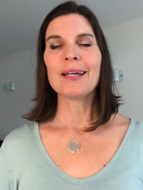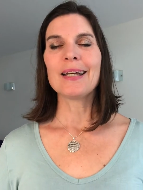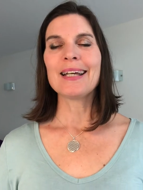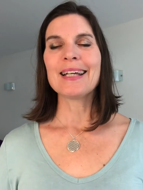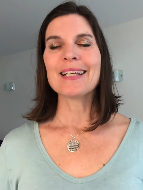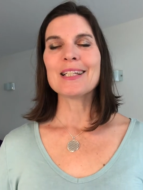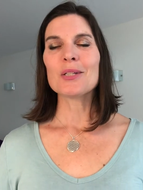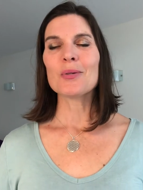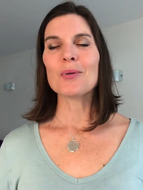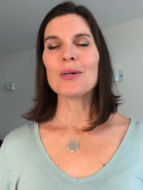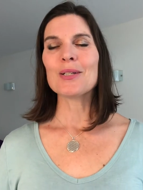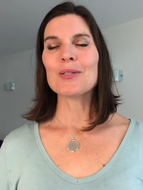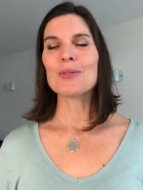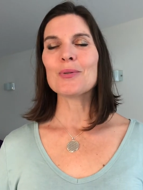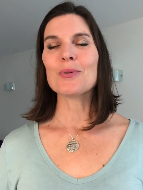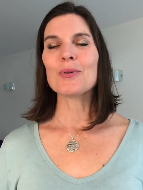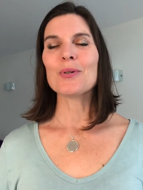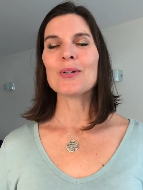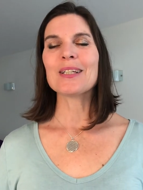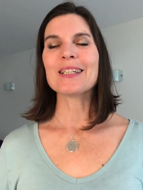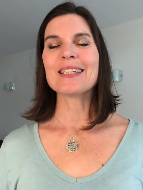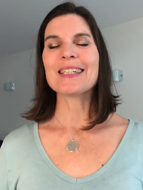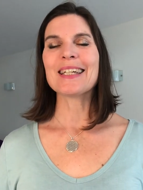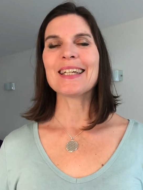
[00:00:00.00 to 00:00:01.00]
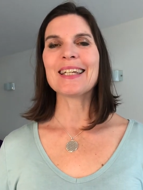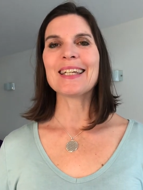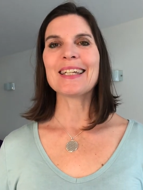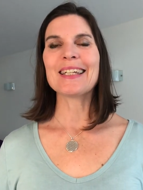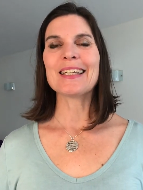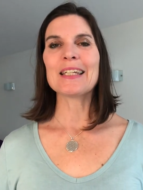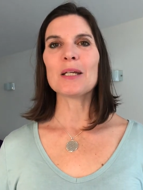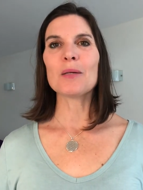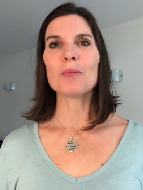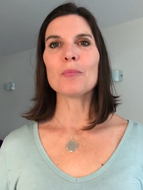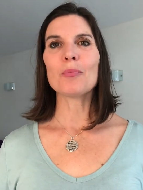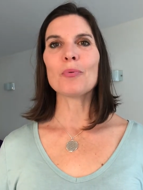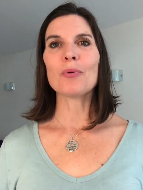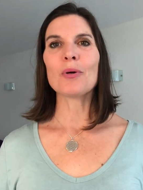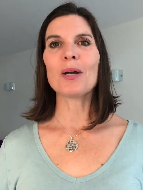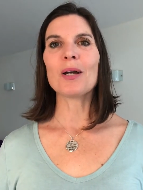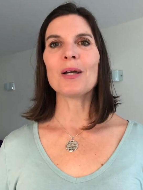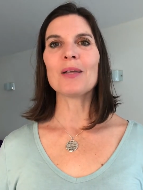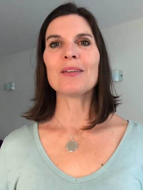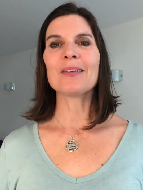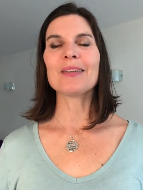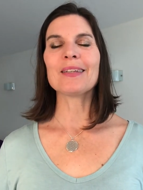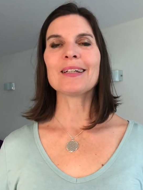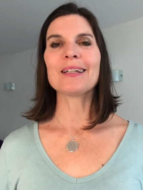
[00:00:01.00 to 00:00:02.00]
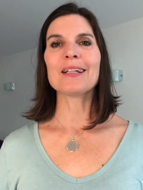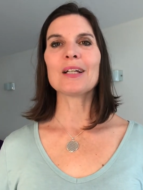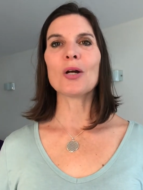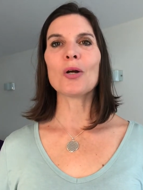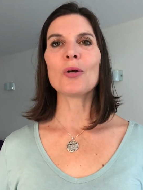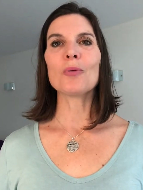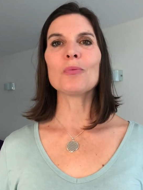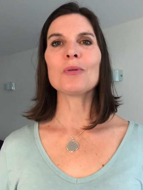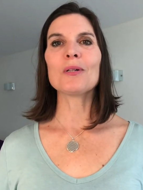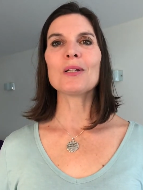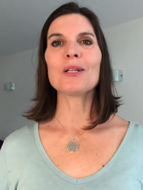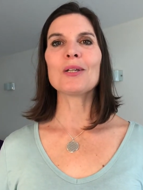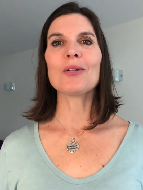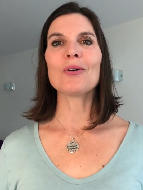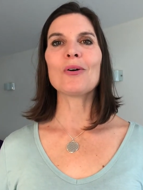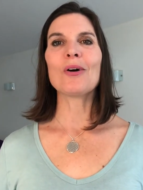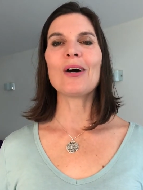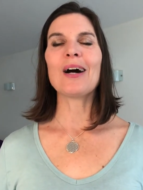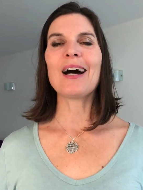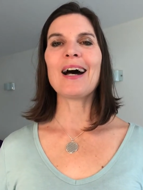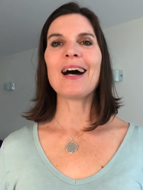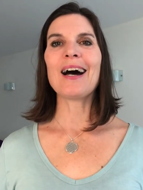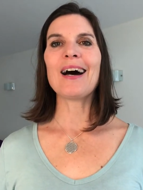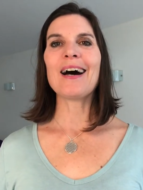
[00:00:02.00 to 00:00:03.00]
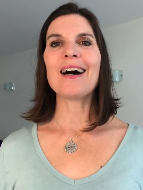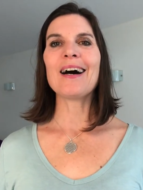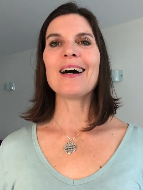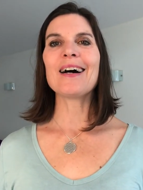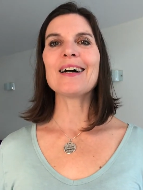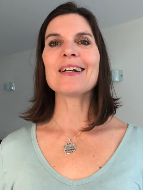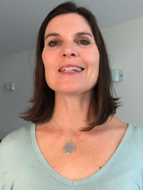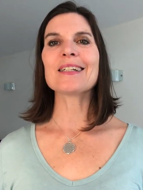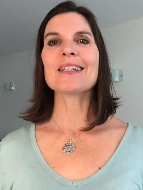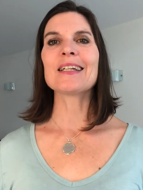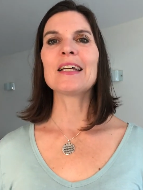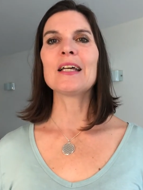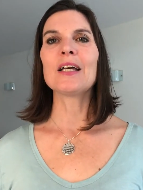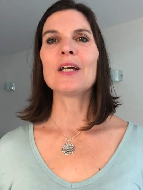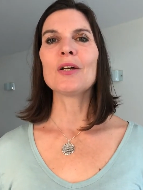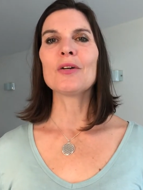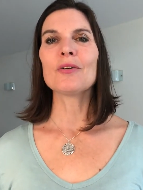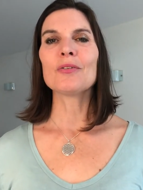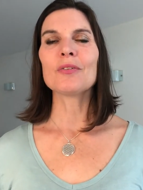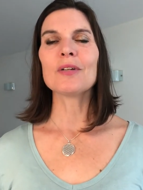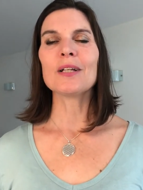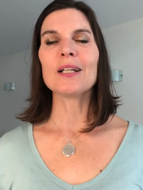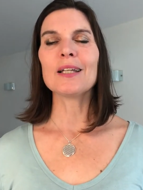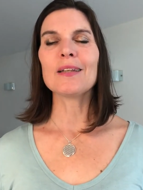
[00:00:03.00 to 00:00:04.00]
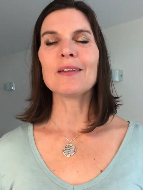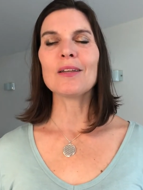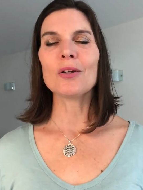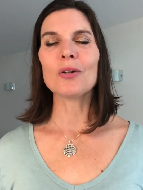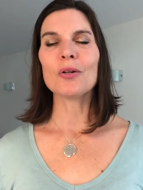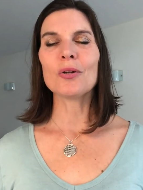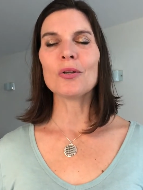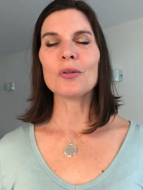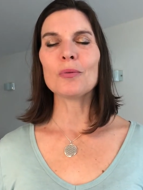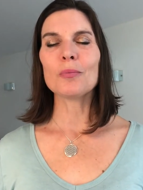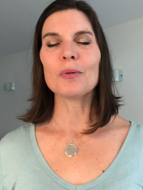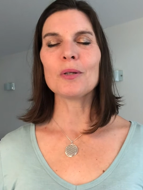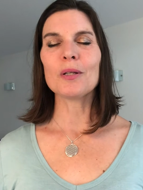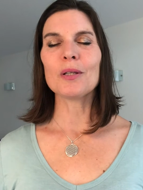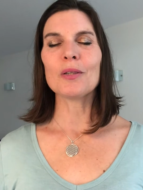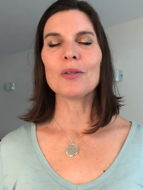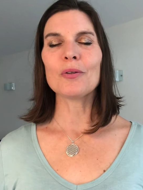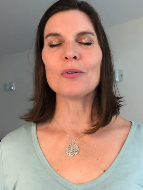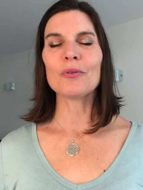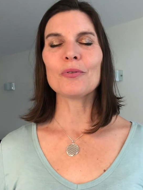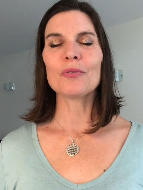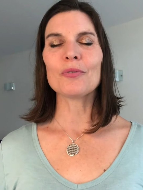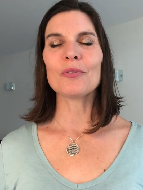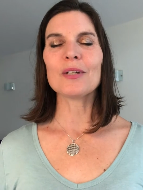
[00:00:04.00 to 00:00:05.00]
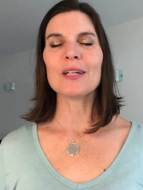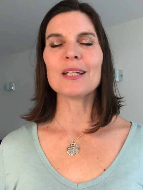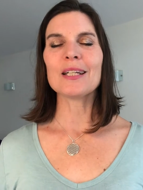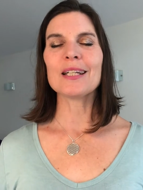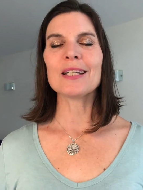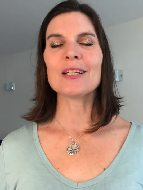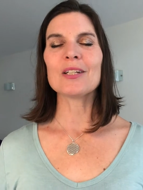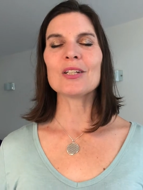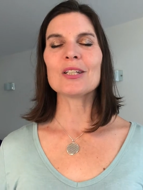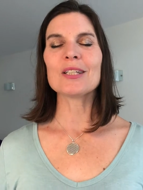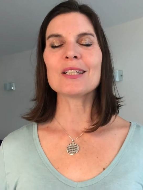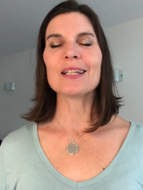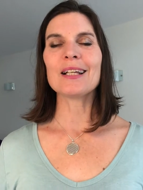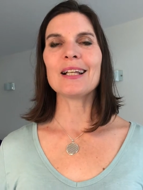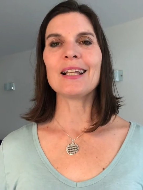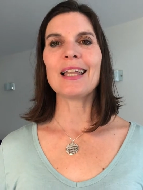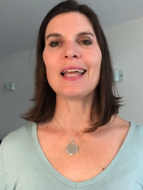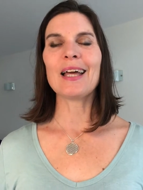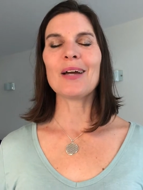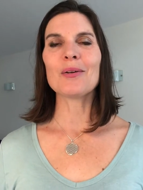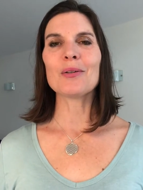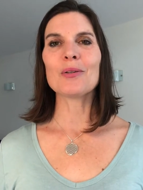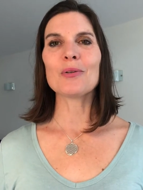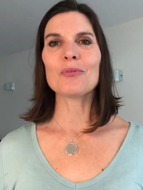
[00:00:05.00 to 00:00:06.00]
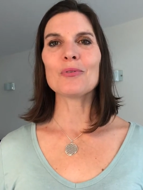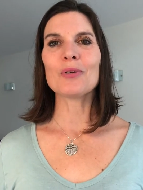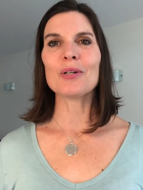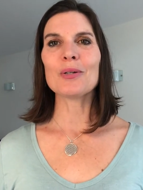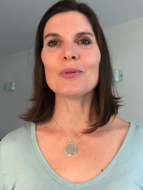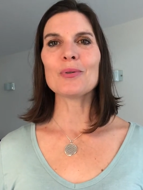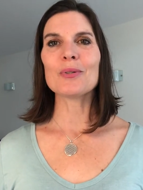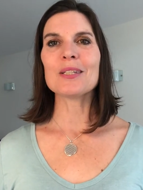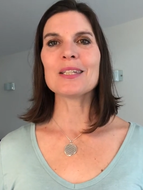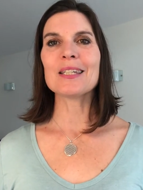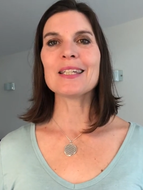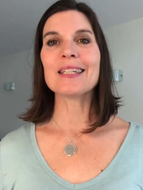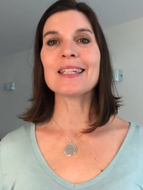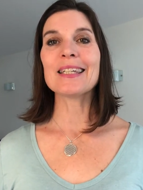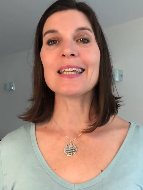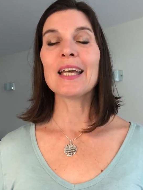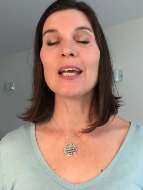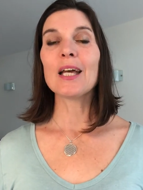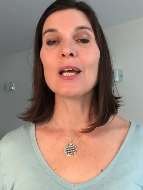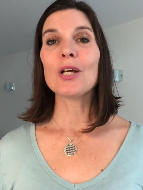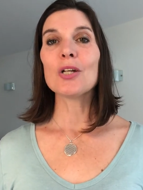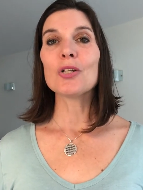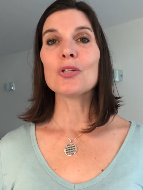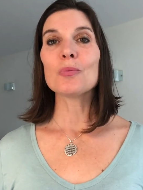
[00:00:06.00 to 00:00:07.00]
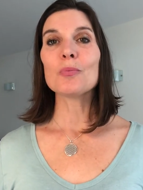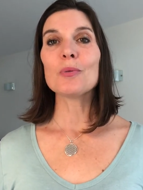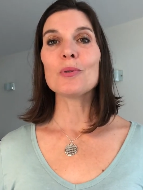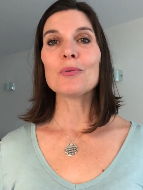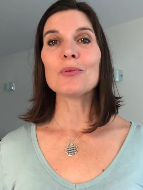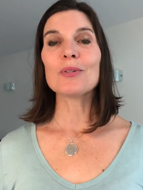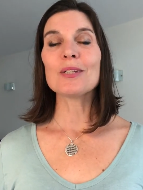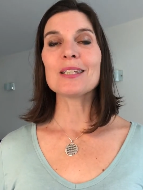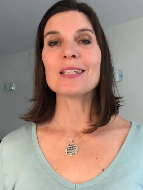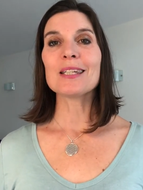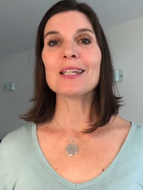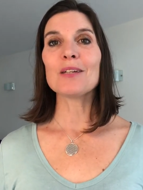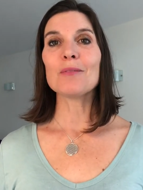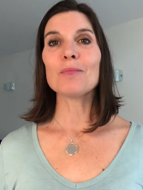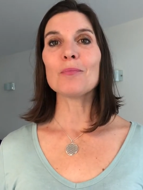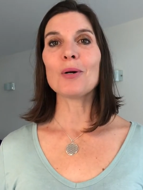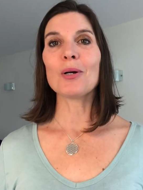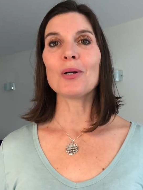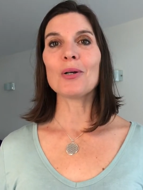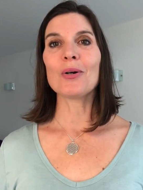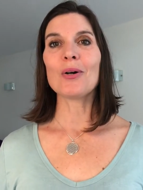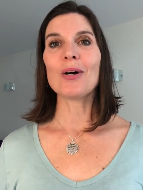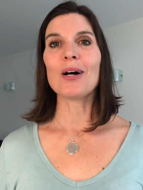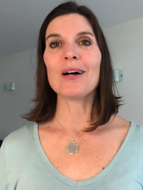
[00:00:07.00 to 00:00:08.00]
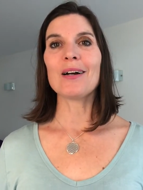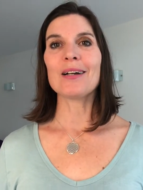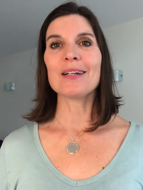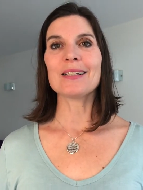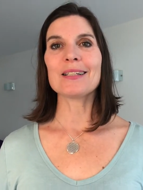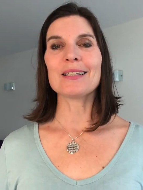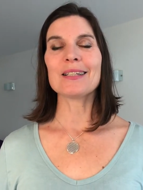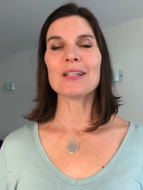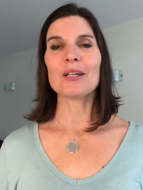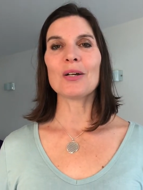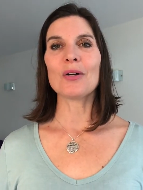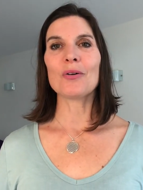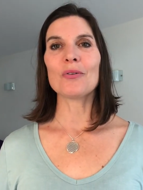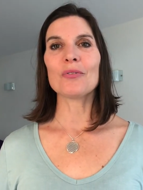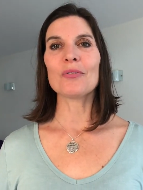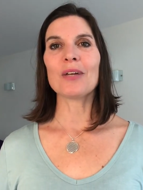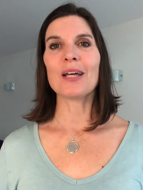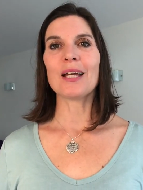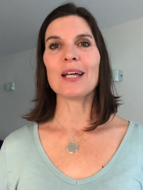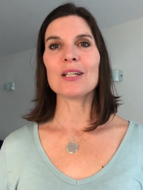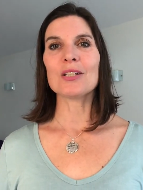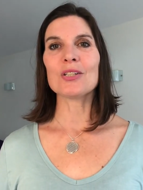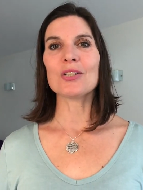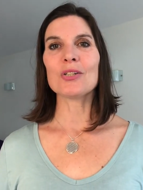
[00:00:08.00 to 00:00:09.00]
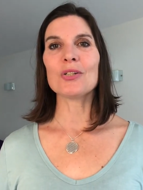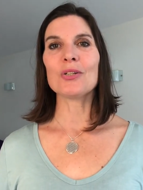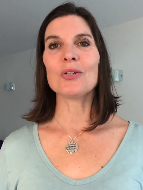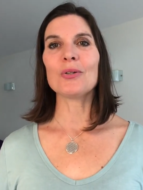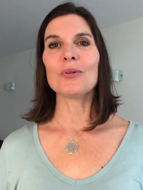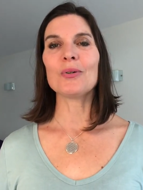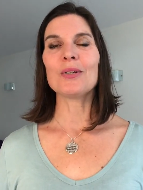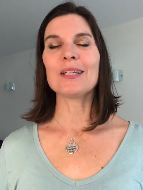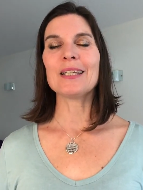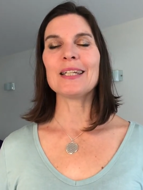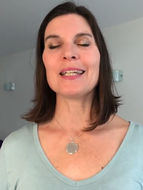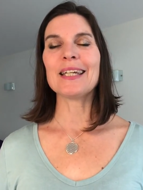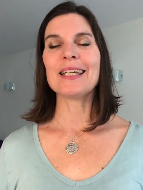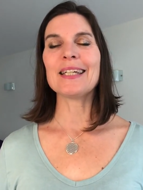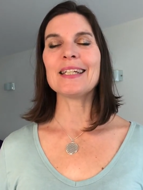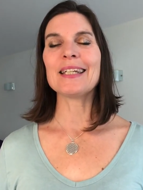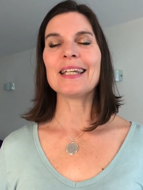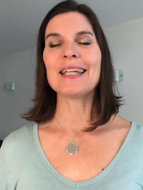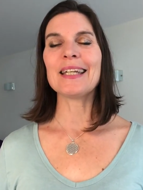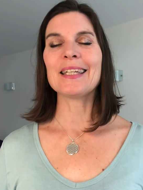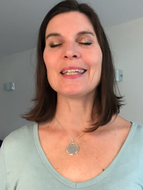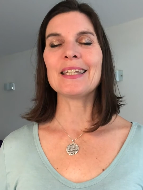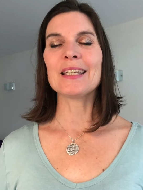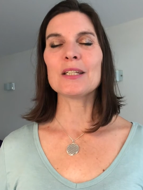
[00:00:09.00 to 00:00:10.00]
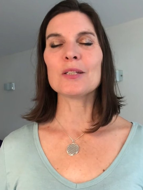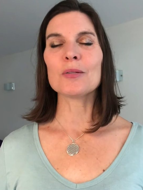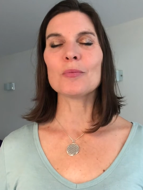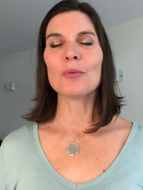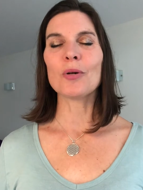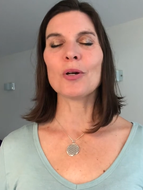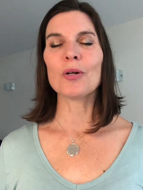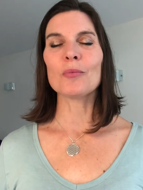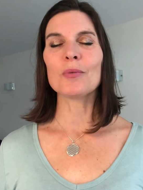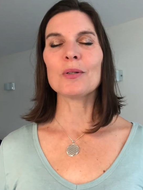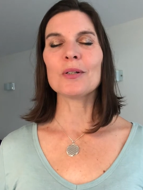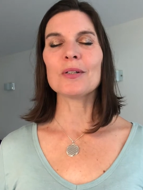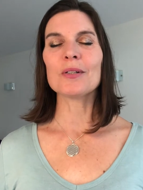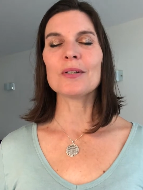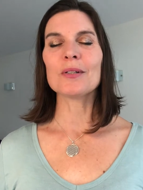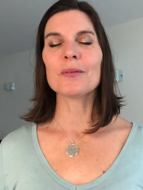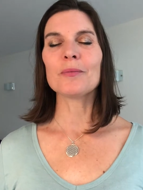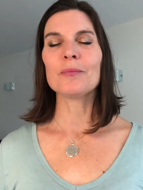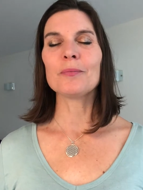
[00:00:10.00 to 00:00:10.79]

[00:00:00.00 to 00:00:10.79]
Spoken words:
So as always, taking a deep breath, opening your heart, feeling the earth beneath your feet, and just allowing the frequencies to be received by your higher self as you need in this moment.